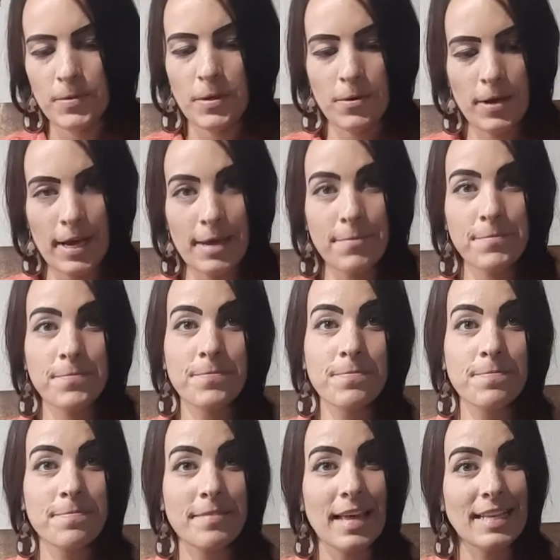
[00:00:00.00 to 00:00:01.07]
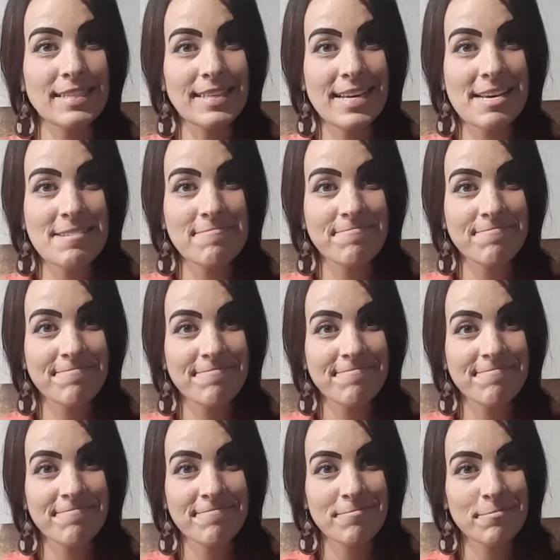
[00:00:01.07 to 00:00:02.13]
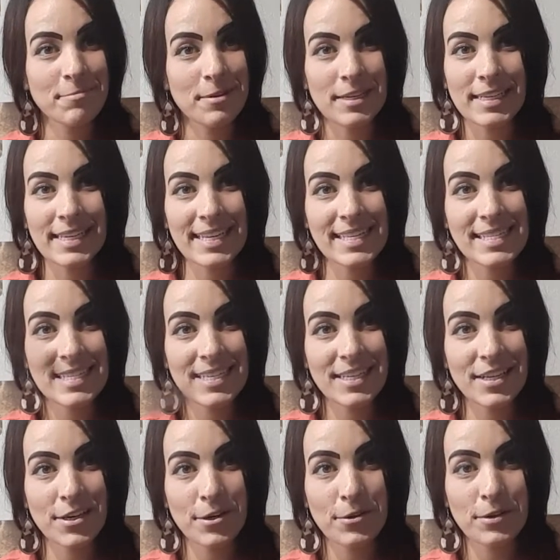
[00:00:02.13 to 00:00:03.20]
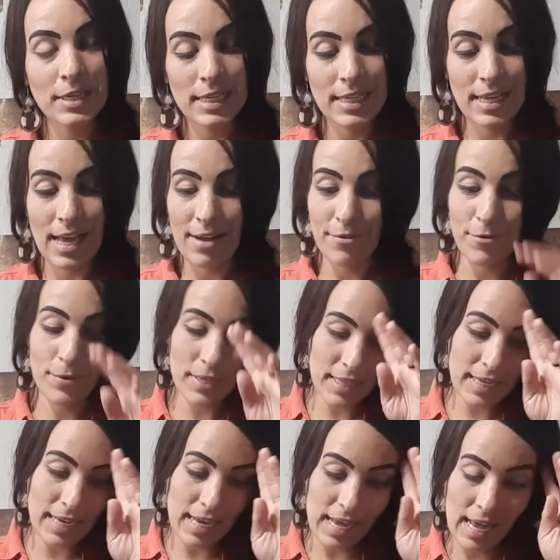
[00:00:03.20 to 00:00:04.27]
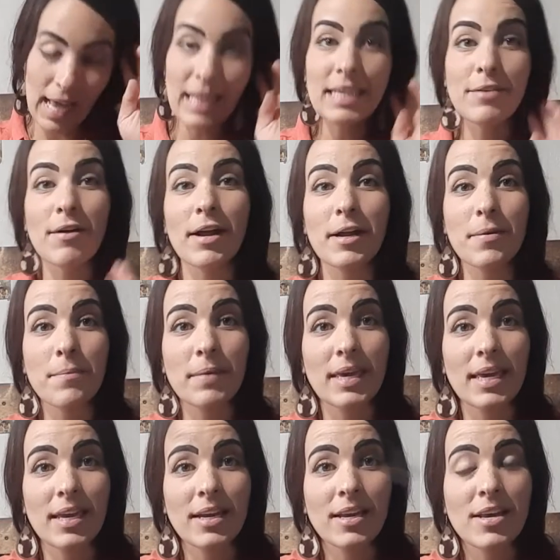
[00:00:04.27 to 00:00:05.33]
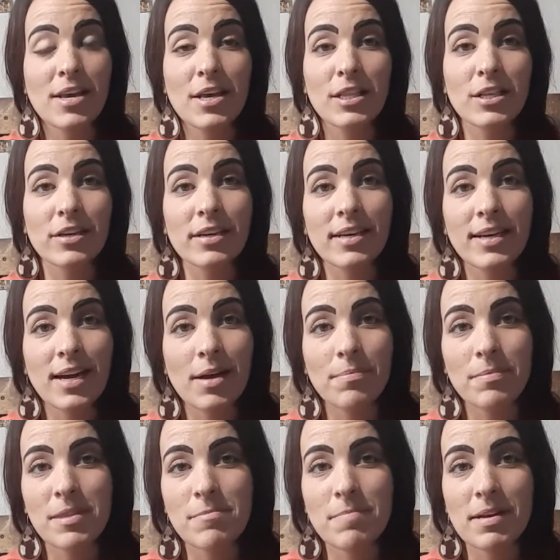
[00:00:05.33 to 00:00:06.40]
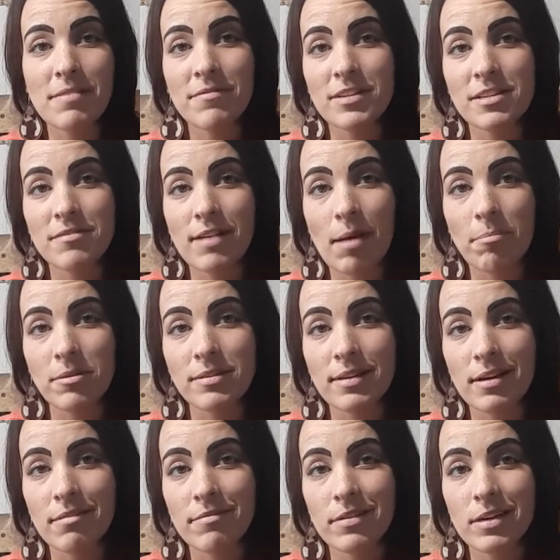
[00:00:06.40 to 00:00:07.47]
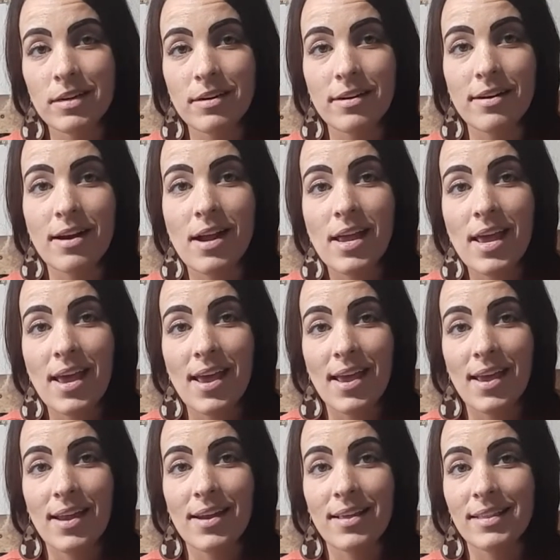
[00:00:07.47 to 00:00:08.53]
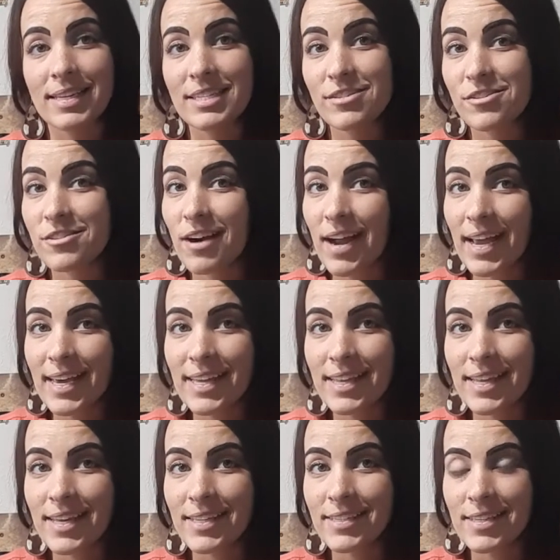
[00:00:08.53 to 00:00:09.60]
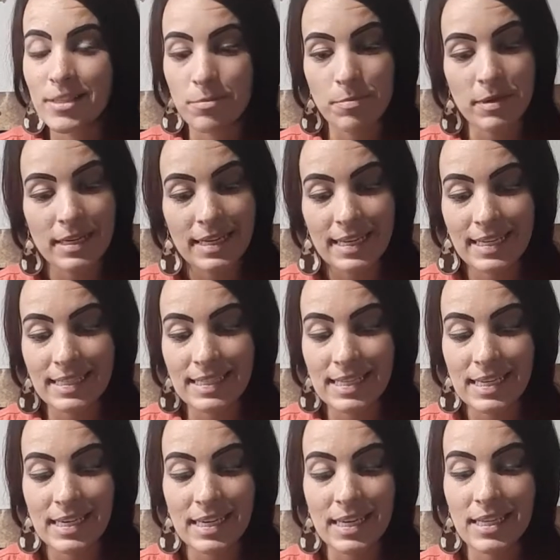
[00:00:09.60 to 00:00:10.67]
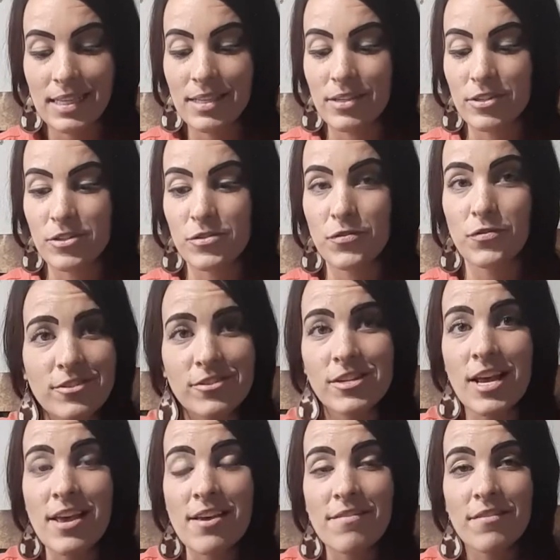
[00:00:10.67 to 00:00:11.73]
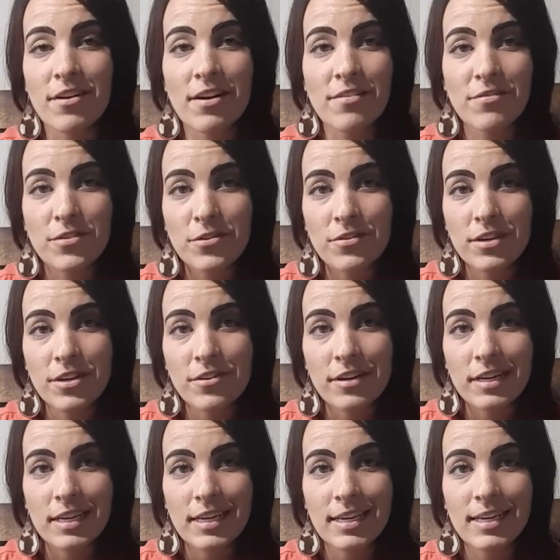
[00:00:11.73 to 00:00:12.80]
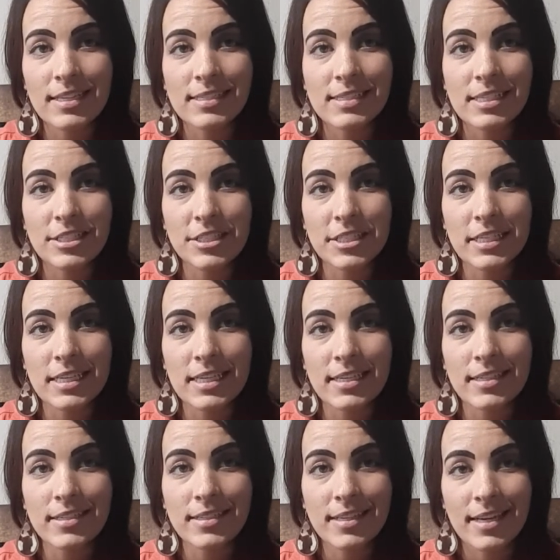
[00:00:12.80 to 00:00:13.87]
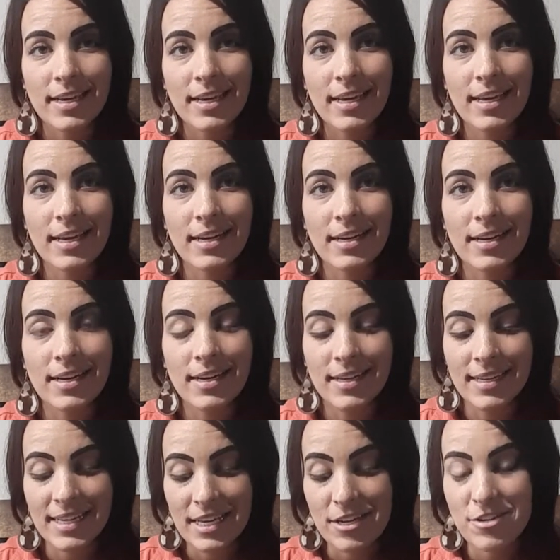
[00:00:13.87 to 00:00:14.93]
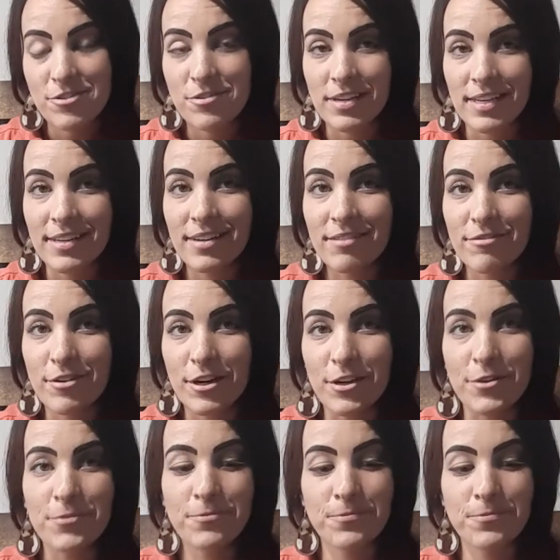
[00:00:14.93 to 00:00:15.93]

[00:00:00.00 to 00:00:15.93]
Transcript: Okay, that's it. Pretty easy to do. I really highly recommend looking up the benefits of apple cider vinegar and at least trying this. It's pretty easy. There's very few ingredients that you need, and it's really good for you.